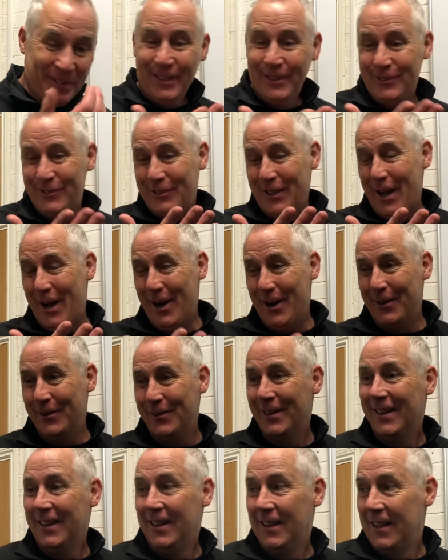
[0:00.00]
So
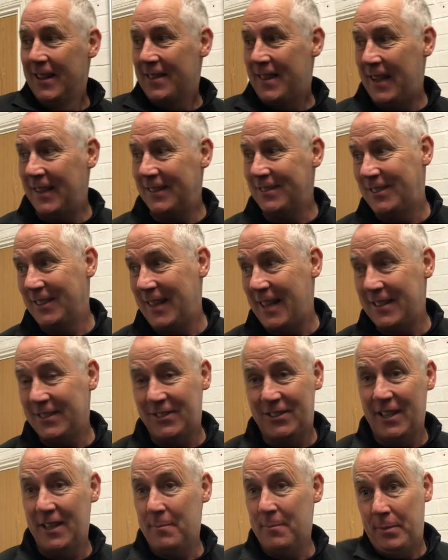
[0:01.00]

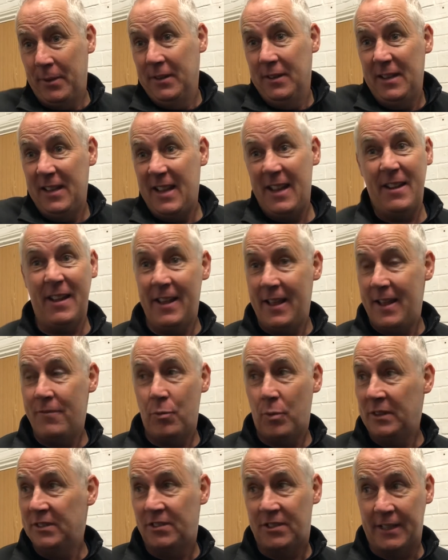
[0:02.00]
that's it. But
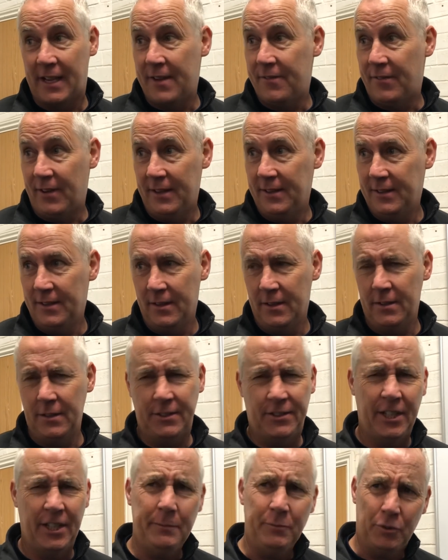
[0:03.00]
everyone's together. Yeah. The
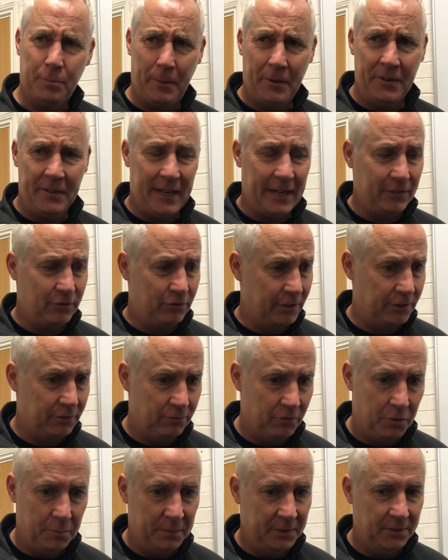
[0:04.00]
team spirit in that dressing
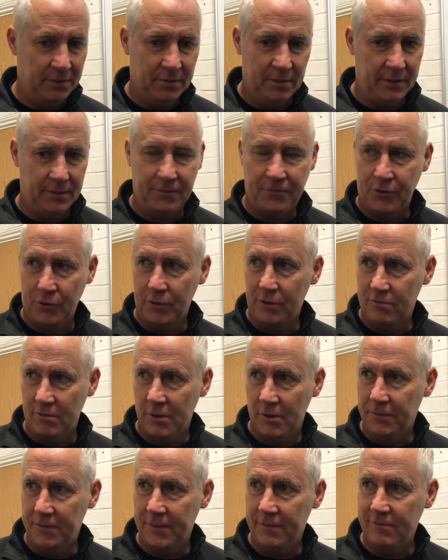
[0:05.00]
room is through the
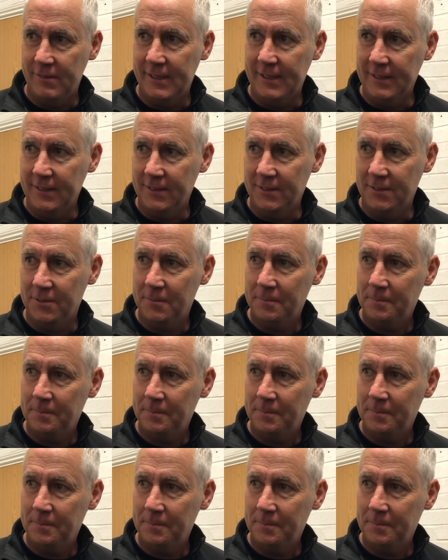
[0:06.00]
roof. It really is.